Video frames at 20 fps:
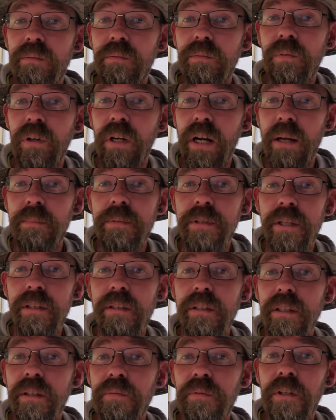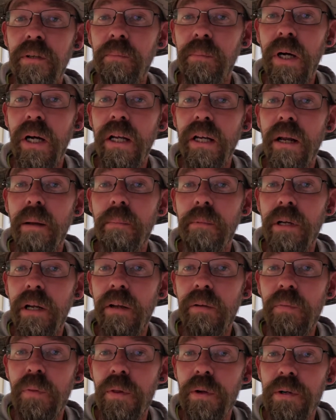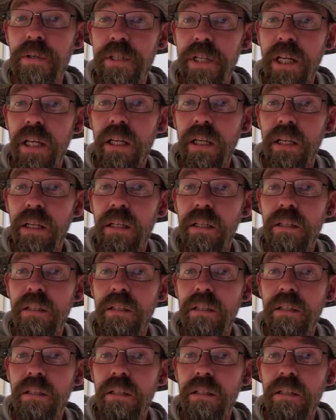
when I'm done lifting mine, I'm going to have 13.